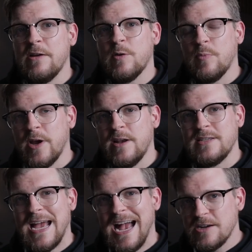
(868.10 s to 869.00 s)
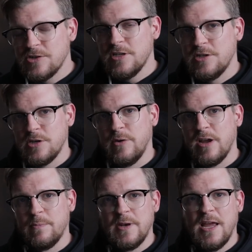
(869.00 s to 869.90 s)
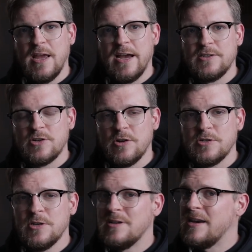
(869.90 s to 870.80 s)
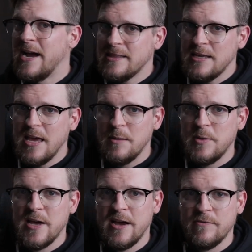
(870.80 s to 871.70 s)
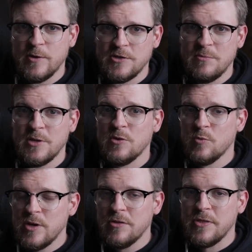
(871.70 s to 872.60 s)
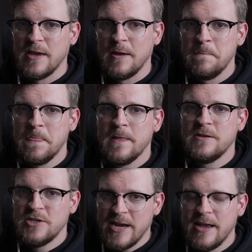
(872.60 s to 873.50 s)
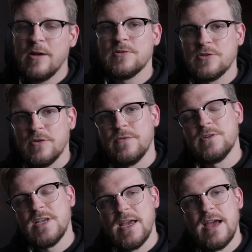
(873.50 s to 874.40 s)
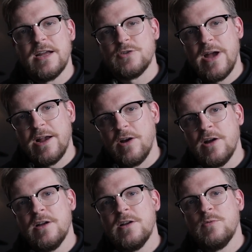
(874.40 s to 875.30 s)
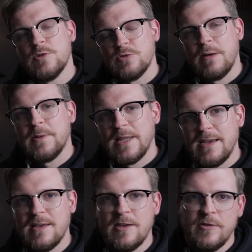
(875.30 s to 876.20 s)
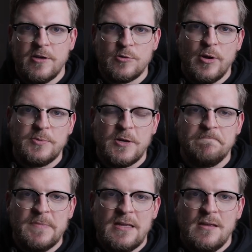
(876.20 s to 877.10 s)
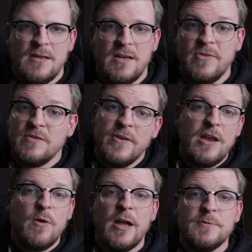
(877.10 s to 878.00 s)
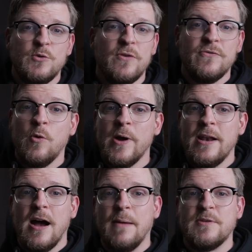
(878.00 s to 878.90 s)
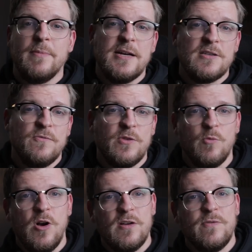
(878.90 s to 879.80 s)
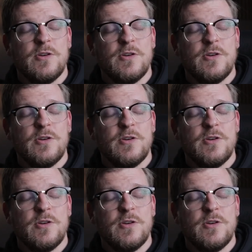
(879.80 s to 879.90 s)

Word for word: how your brand is actually showing up in A I search, not the A P I version, but the real thing, check out Surfer's A I tracker. We'll drop a link in the description. If this video helped you avoid optimizing for the wrong